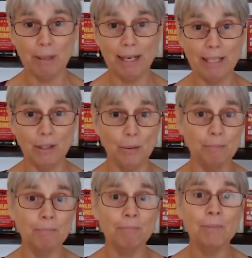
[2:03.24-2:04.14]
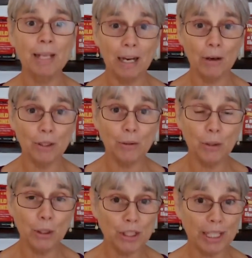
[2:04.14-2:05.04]
by you. How do you
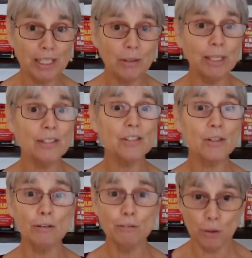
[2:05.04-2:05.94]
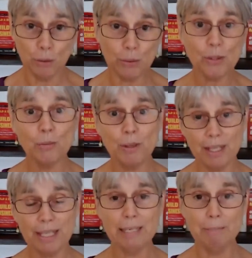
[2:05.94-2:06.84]
contact your list? Of course, with
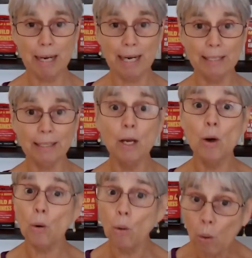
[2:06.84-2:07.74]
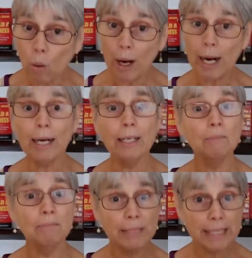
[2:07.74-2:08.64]
email or
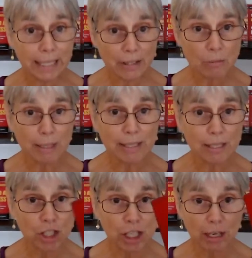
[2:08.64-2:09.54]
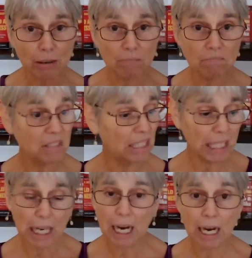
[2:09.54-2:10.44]
text messaging.
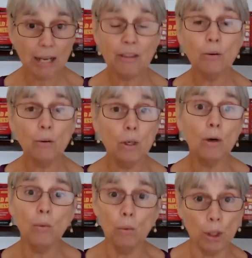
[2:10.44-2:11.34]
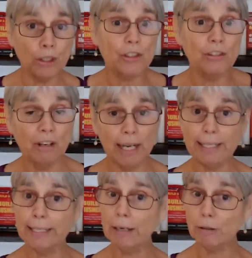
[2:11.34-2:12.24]
Either or works
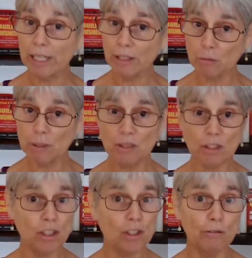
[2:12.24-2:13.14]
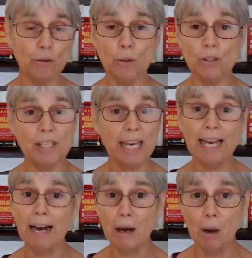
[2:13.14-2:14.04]
fine. Now, text messages, of course, they
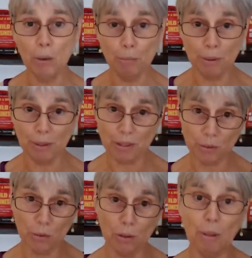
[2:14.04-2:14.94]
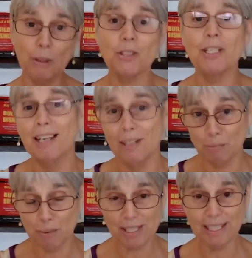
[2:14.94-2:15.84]
are opened almost
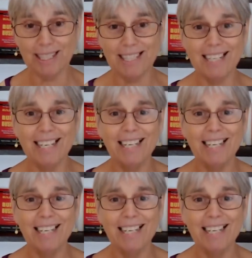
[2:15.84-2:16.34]
100%.